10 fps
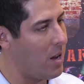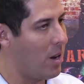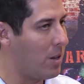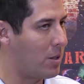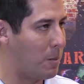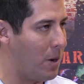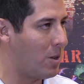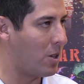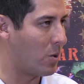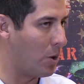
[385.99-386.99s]
you know, I
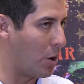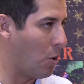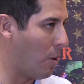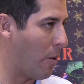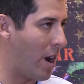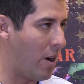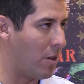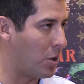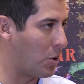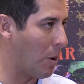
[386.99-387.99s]
experienced this really cool brand or
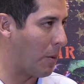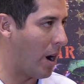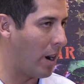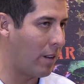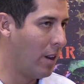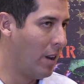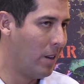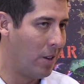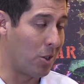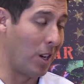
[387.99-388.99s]
this cool product.
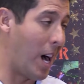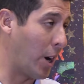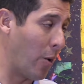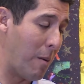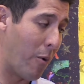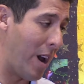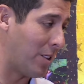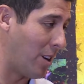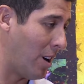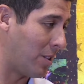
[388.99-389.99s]
There's a lot of great
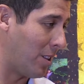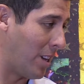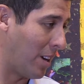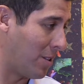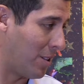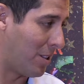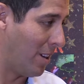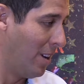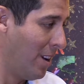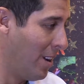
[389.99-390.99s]
brands in Austin, Texas,
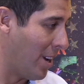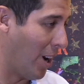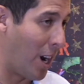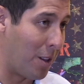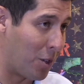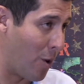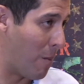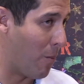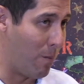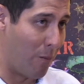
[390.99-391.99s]
and, and a lot of these
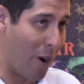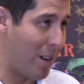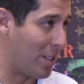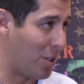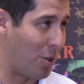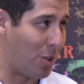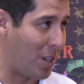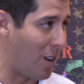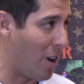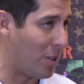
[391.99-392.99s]
great brands that you
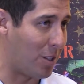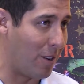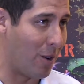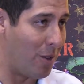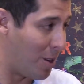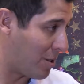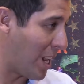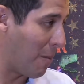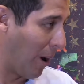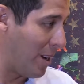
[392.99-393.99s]
see in Austin are in these
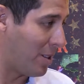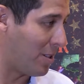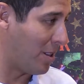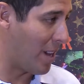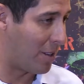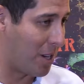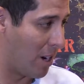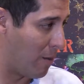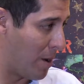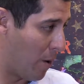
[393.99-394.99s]
same places, and that's
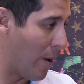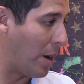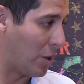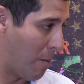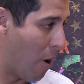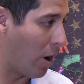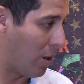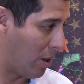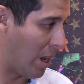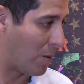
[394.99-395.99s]
kind of been a route to
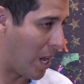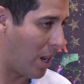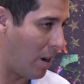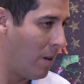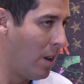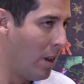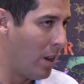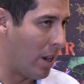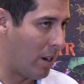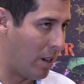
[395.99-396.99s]
market that they've taken.
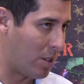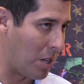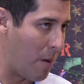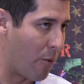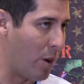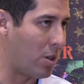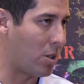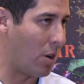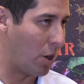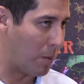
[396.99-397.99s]
And it's time for us to
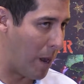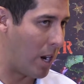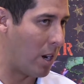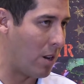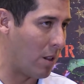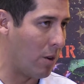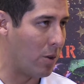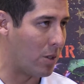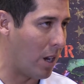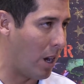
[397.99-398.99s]
start expanding into
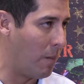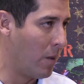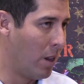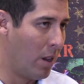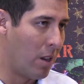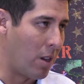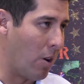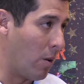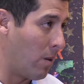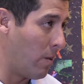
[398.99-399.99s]
those, uh, you
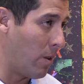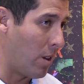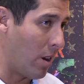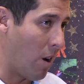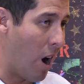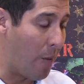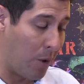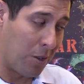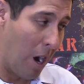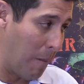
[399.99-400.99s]
know,
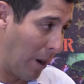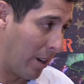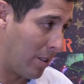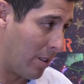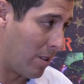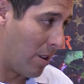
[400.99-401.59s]
office complexes.